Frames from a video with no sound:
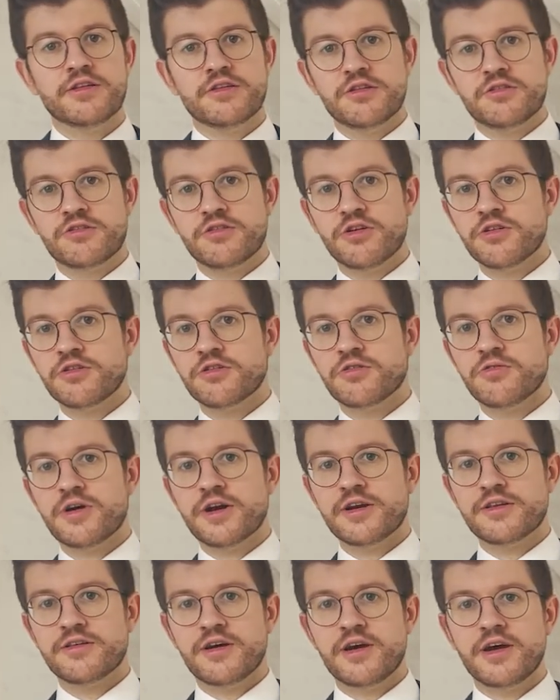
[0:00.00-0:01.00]
the third
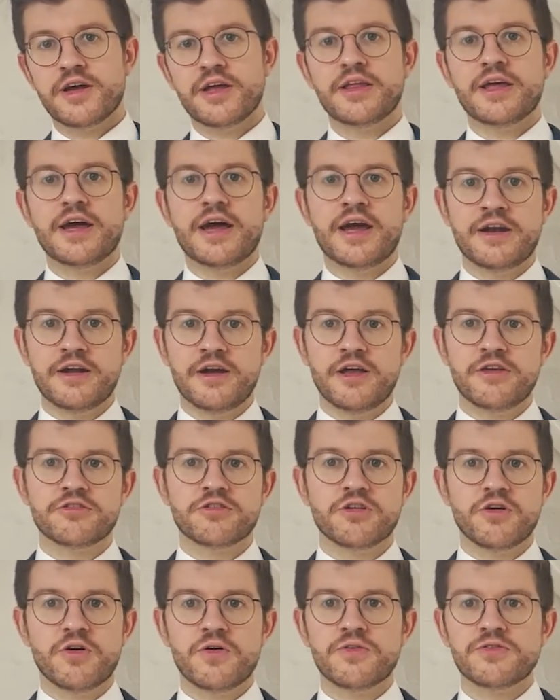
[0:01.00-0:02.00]
quartile, and
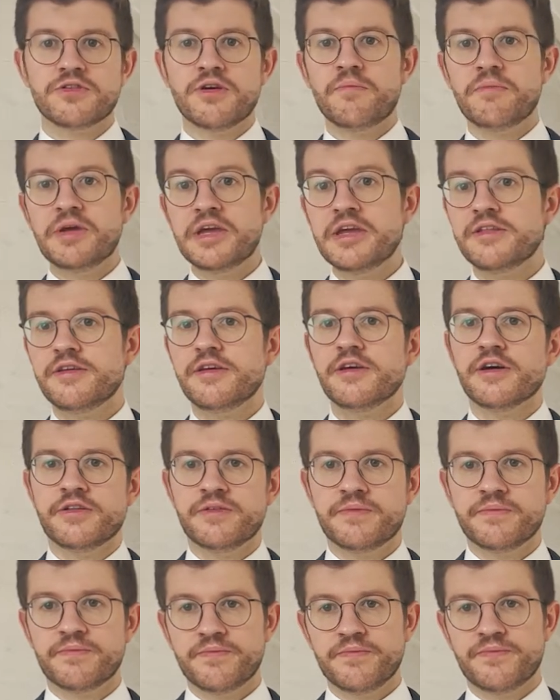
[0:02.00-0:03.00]
also the
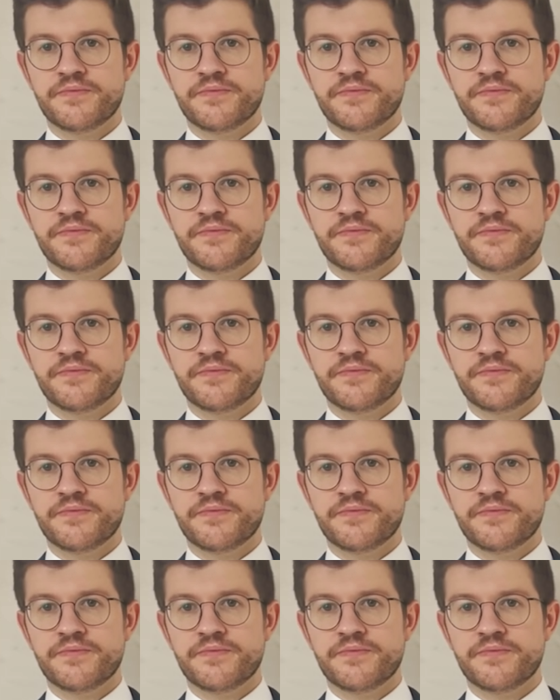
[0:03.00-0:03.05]
median.